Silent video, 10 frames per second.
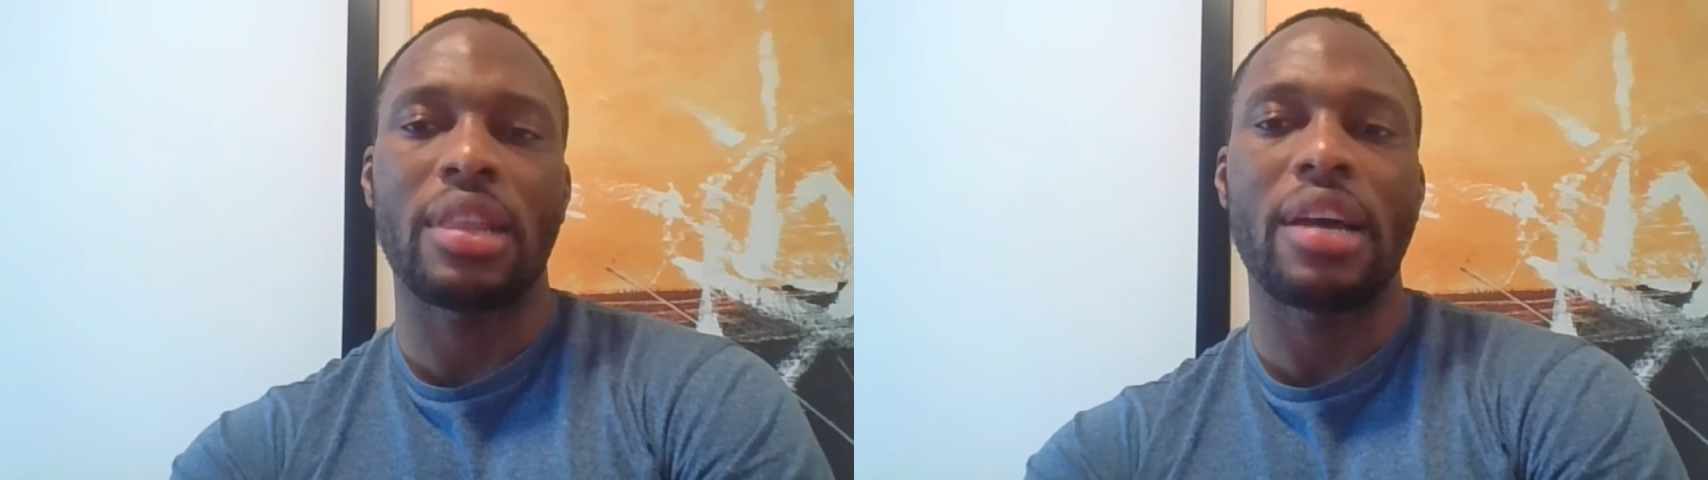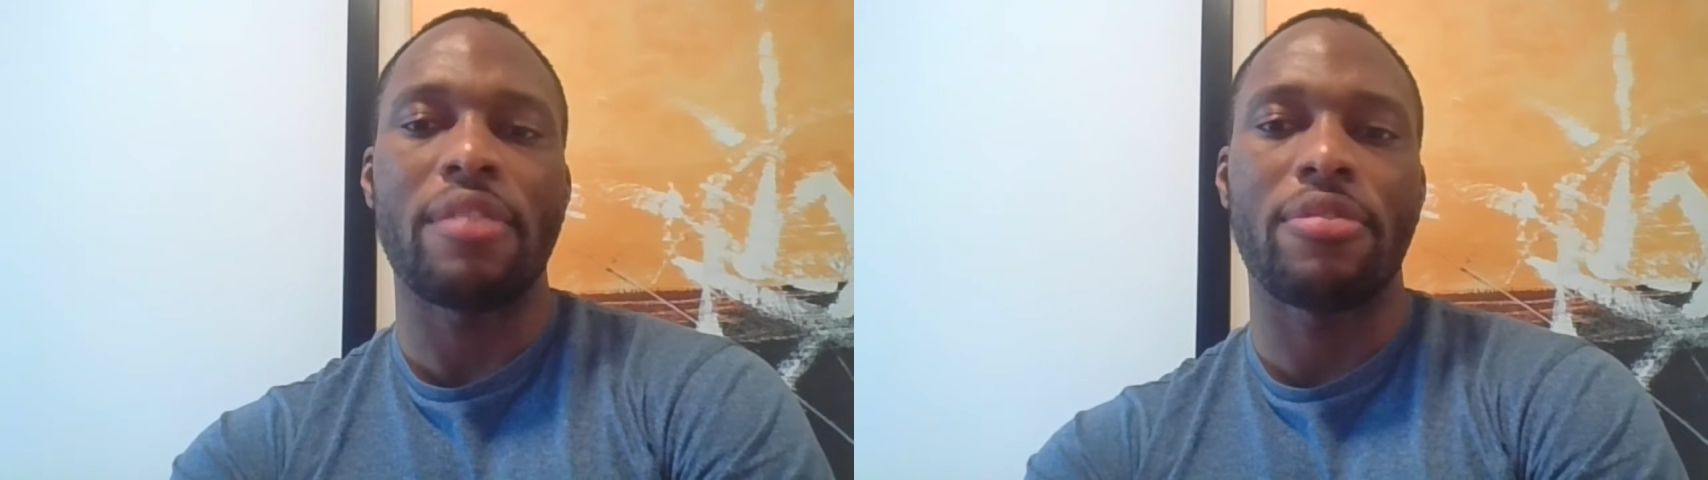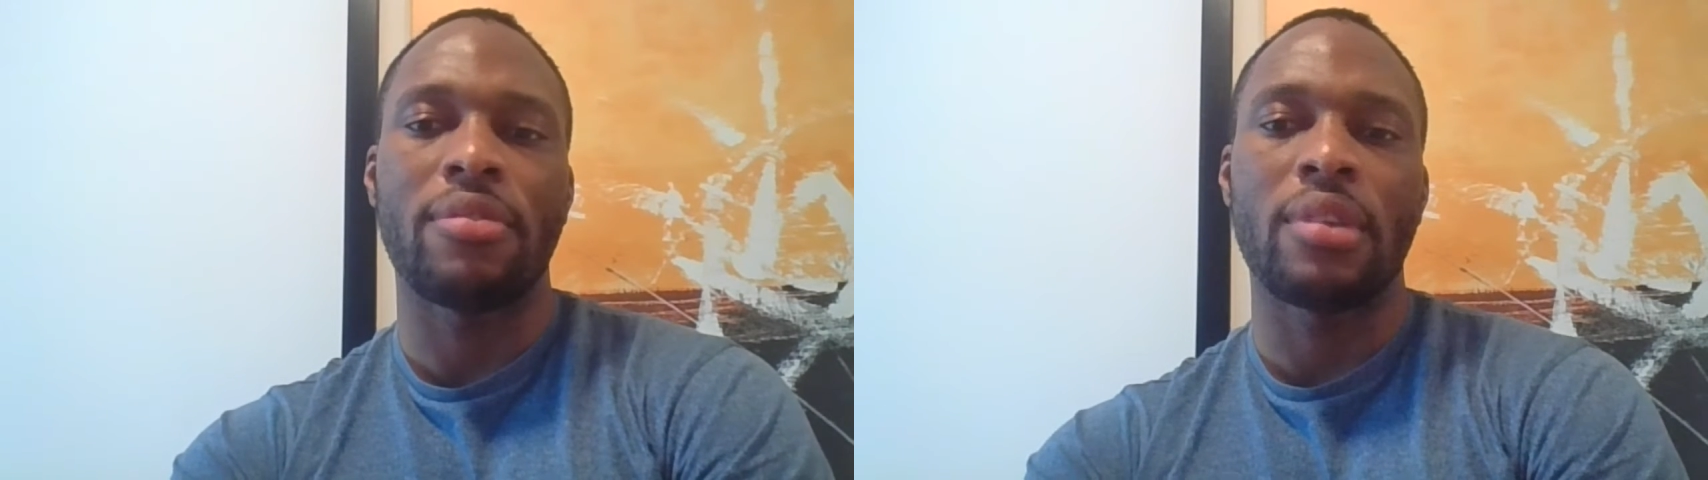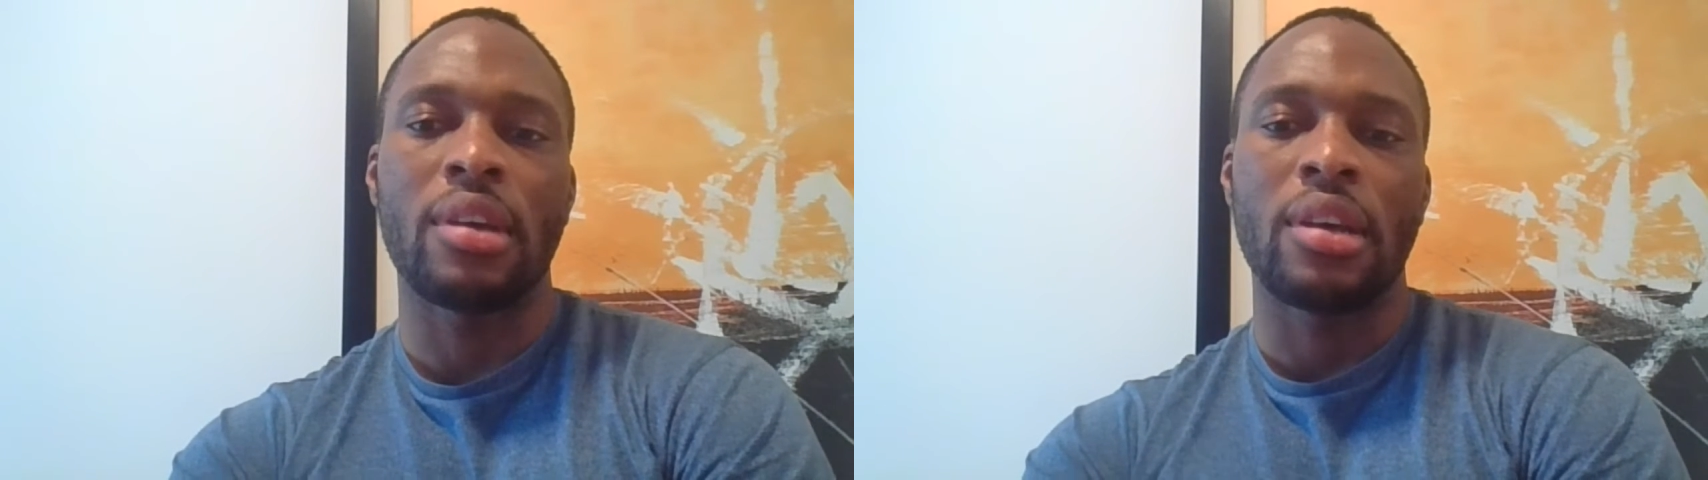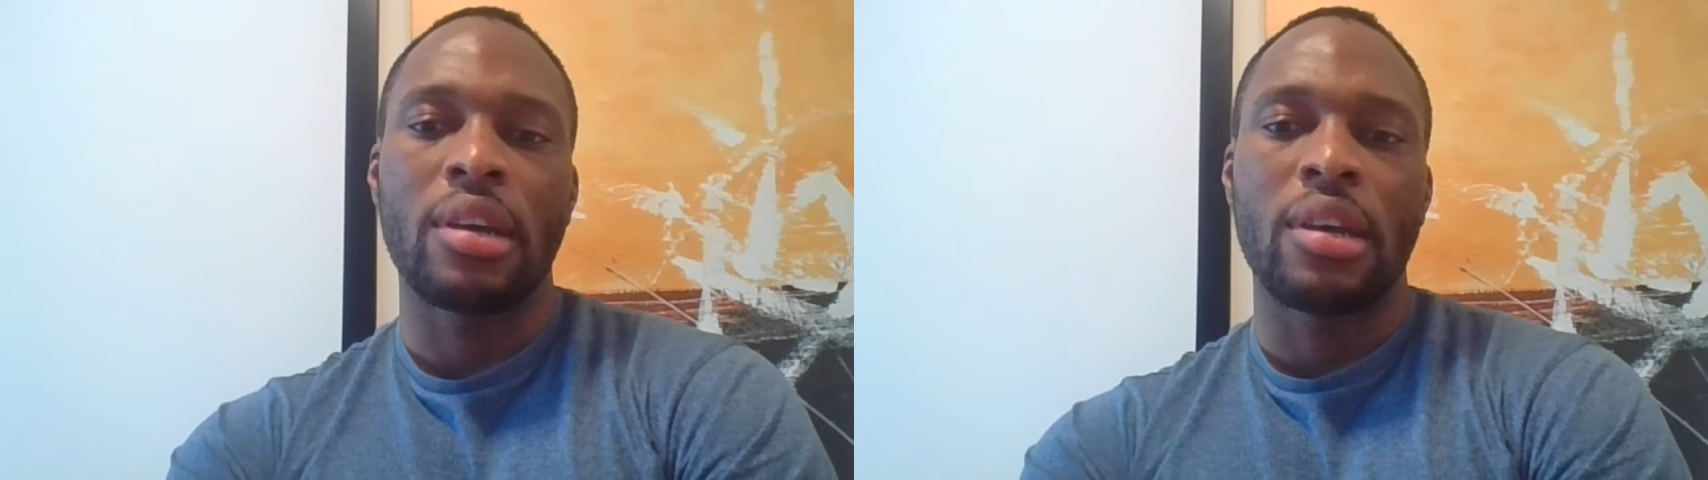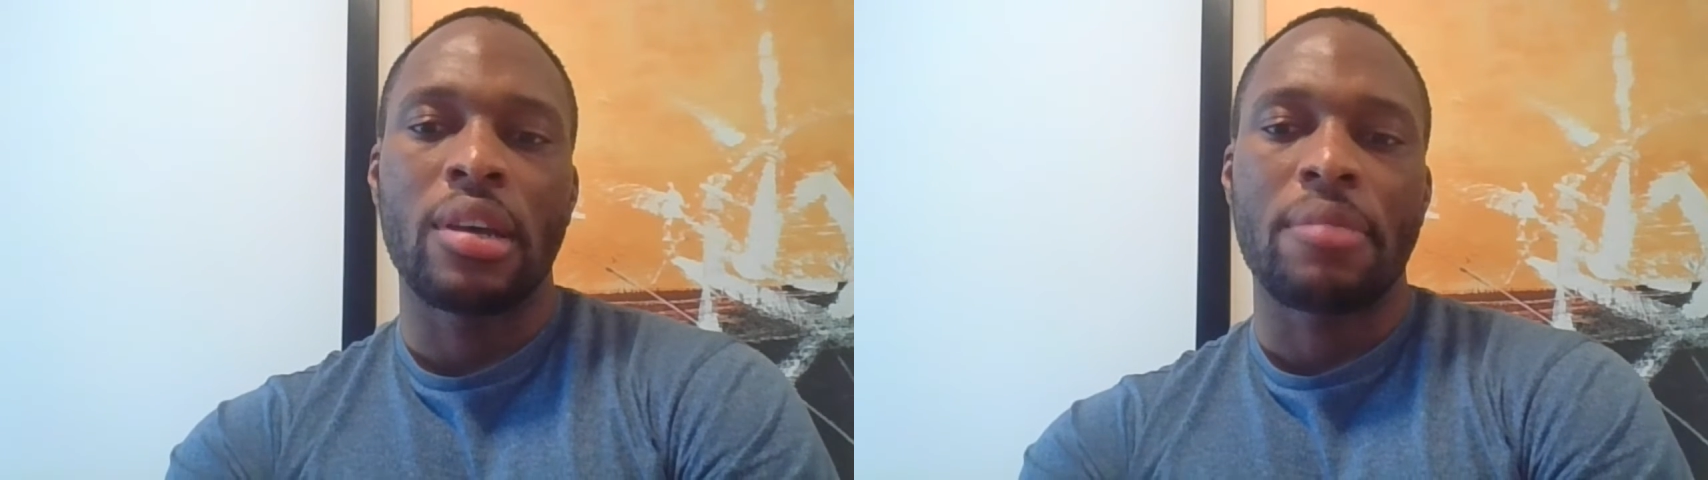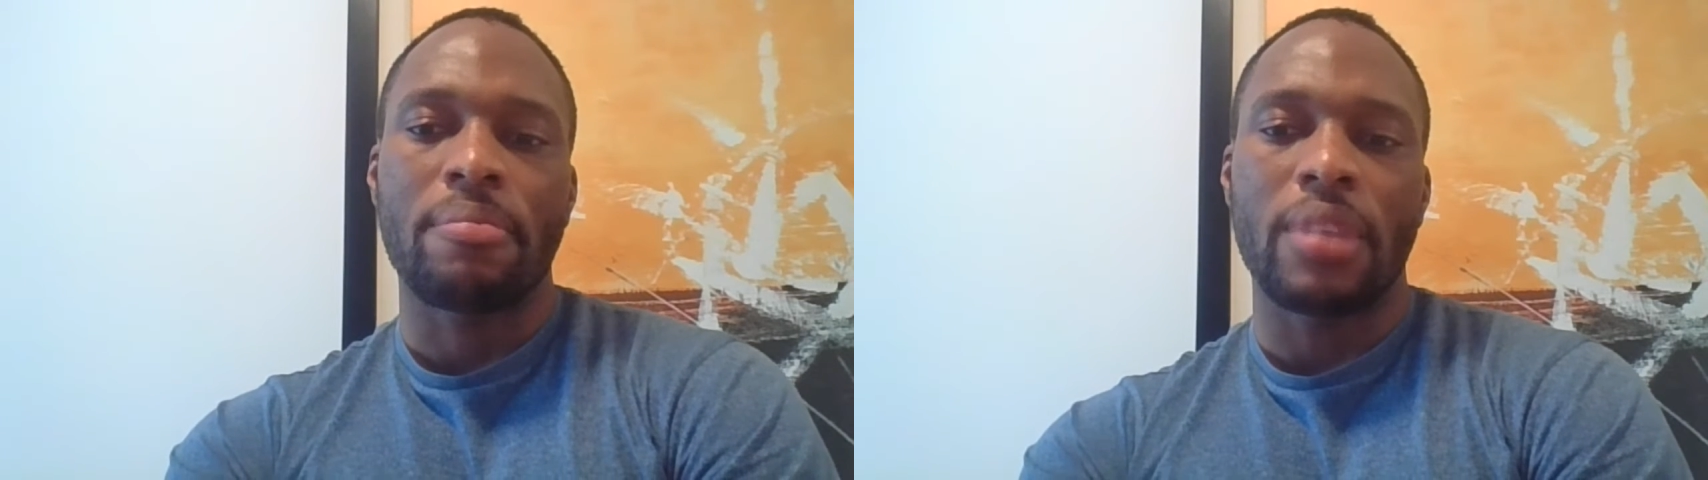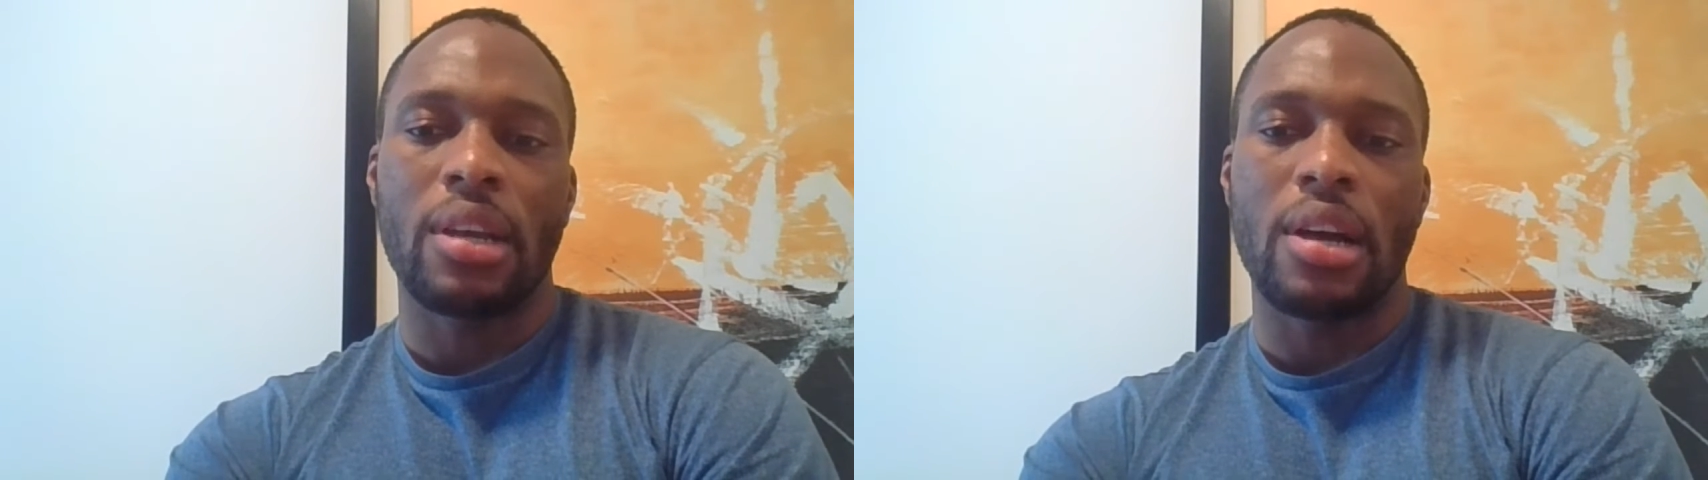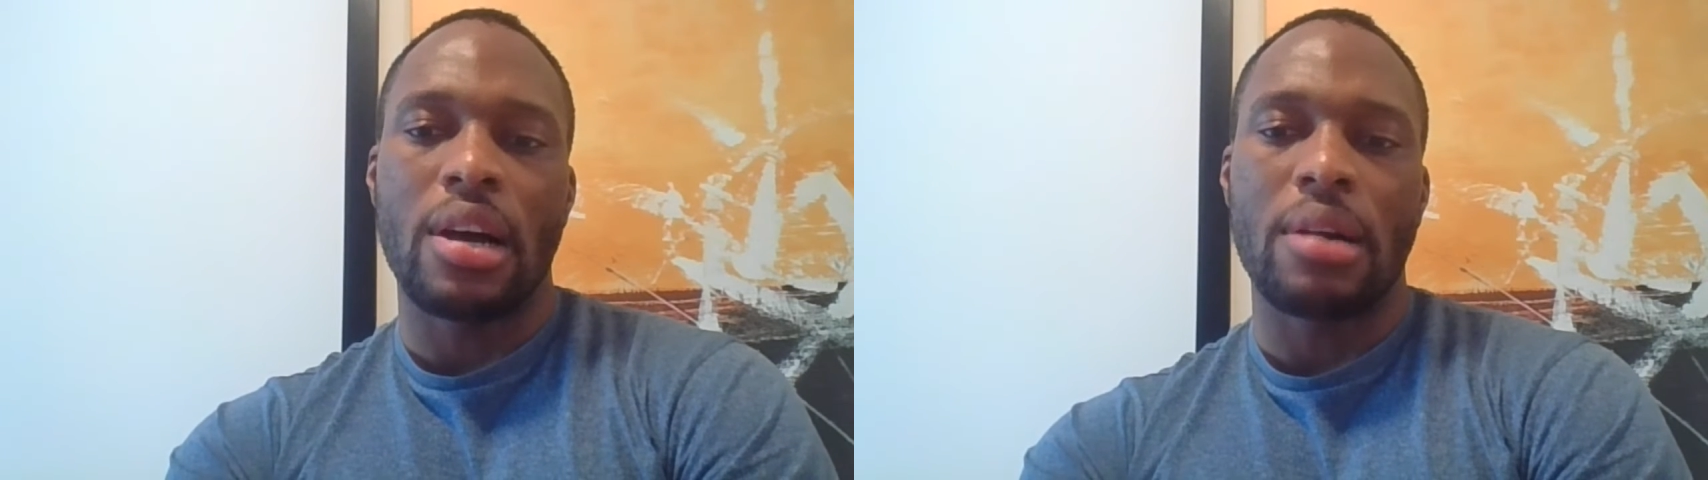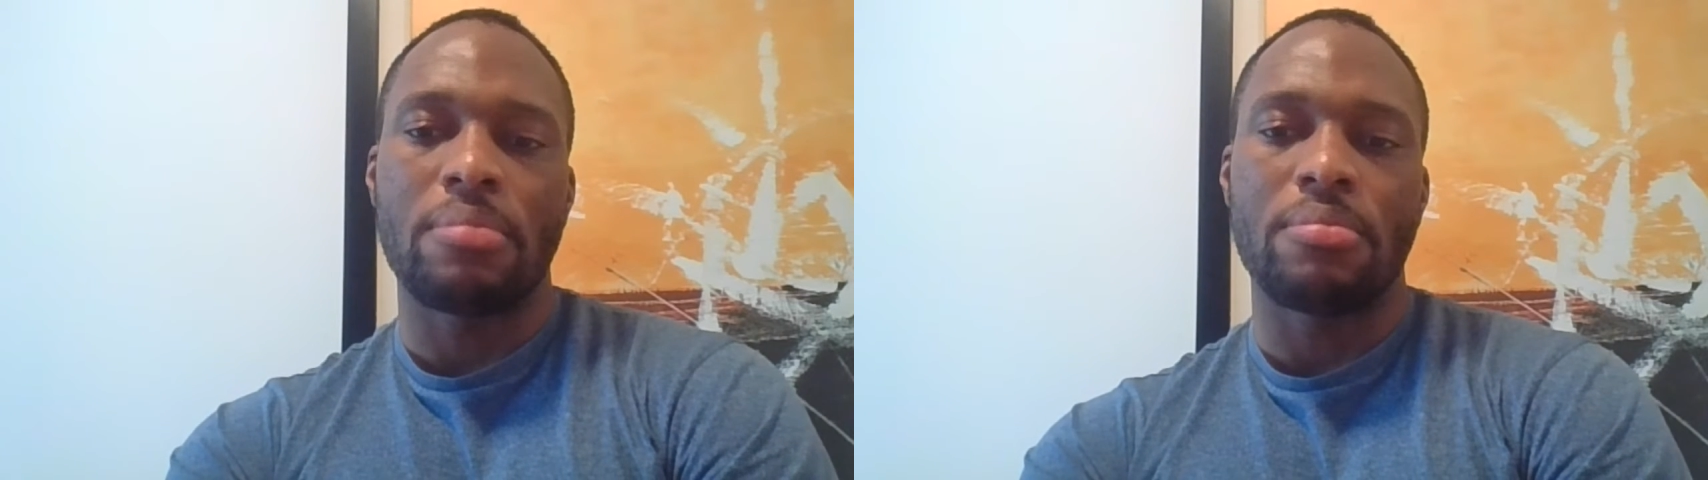life
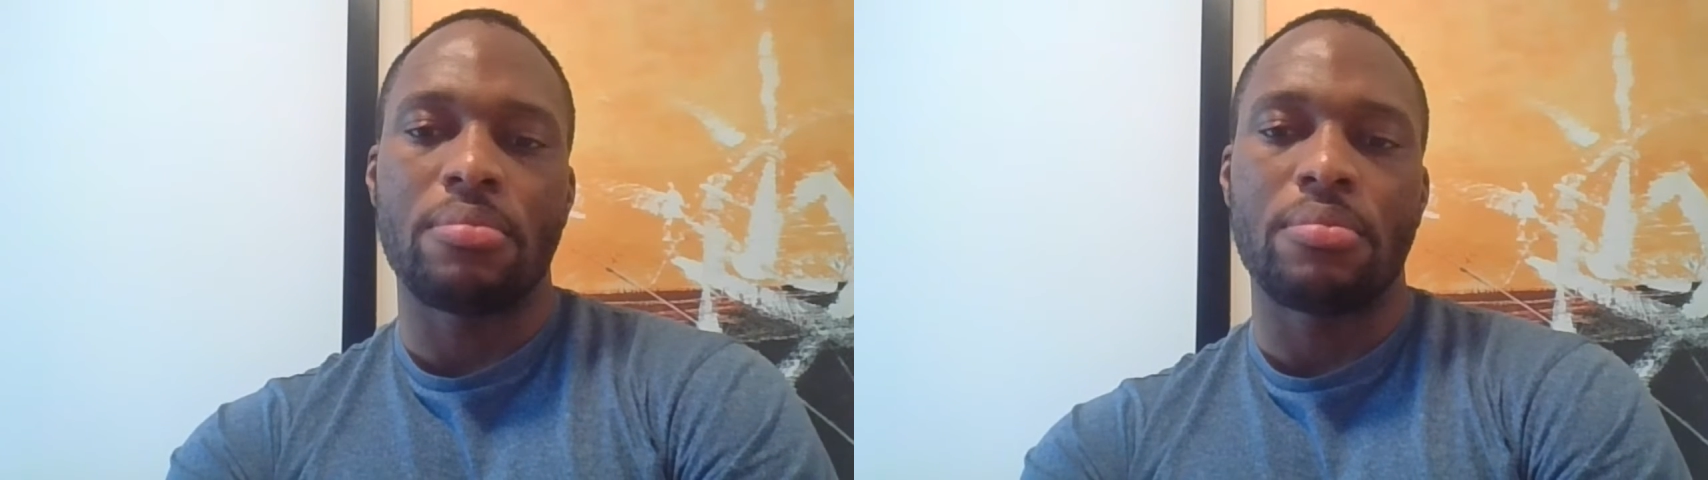um,